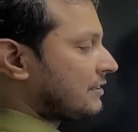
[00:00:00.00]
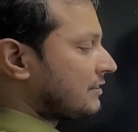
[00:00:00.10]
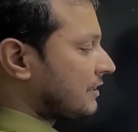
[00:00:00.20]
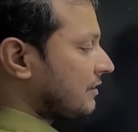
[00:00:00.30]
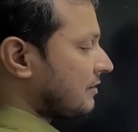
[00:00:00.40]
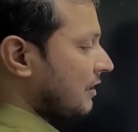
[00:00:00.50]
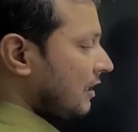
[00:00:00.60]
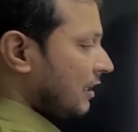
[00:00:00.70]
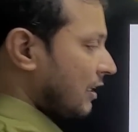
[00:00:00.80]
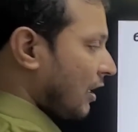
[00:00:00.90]
districts.
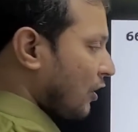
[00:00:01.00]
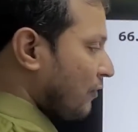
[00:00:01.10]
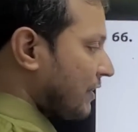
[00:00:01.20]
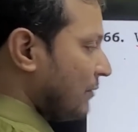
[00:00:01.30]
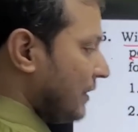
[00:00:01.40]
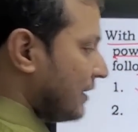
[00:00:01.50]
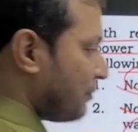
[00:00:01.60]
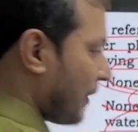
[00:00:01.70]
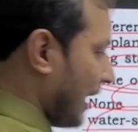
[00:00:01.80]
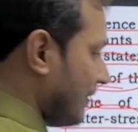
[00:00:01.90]
None of them is
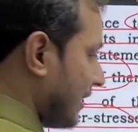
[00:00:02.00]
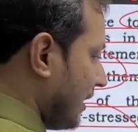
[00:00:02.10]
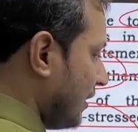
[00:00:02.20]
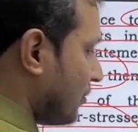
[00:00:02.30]
privately